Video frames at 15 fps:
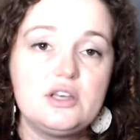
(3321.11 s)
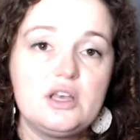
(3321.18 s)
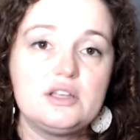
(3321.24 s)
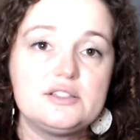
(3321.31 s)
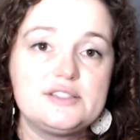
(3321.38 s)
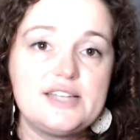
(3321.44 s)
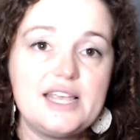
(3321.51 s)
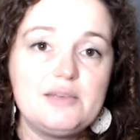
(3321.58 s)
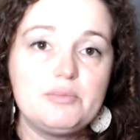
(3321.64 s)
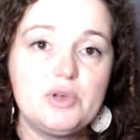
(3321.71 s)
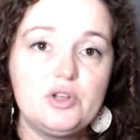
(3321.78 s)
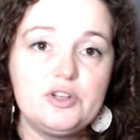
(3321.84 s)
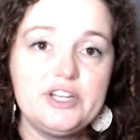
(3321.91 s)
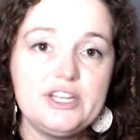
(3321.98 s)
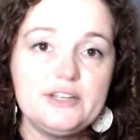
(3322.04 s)
state
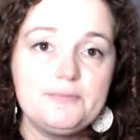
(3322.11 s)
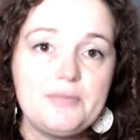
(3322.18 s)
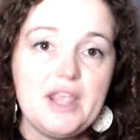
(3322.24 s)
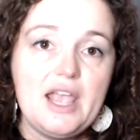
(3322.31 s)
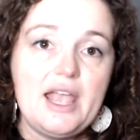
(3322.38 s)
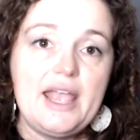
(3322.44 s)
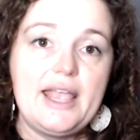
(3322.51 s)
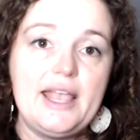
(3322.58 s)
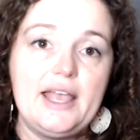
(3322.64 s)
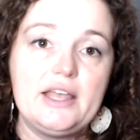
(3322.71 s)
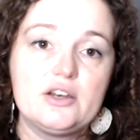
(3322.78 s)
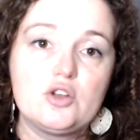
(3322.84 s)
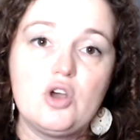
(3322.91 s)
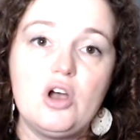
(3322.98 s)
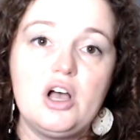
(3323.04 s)
building
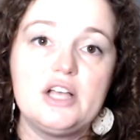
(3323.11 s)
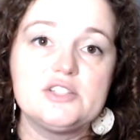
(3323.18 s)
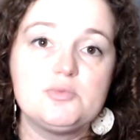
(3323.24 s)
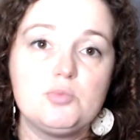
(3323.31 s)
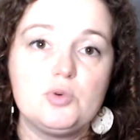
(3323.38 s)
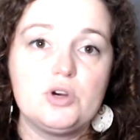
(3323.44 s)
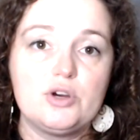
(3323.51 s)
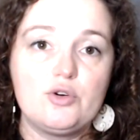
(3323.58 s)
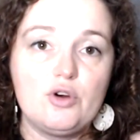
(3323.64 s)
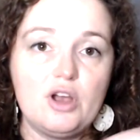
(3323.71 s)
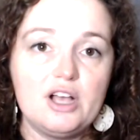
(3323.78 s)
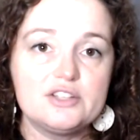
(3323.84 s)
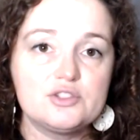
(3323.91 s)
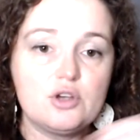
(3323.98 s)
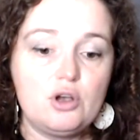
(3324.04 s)
and cause more
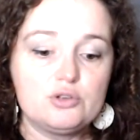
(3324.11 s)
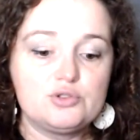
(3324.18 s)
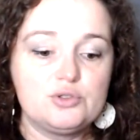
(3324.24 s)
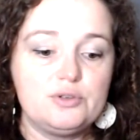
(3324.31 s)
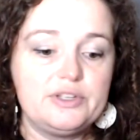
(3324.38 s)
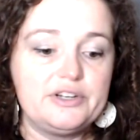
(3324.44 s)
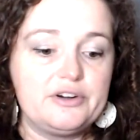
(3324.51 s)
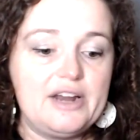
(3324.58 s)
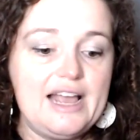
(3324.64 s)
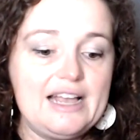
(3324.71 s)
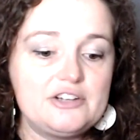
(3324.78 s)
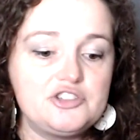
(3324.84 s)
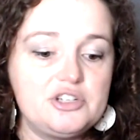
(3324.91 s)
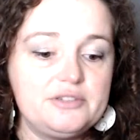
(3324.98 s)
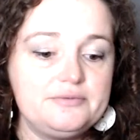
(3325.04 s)
cross-cultural
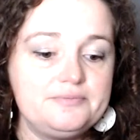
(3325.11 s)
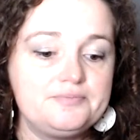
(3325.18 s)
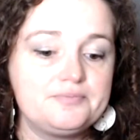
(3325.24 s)
interaction.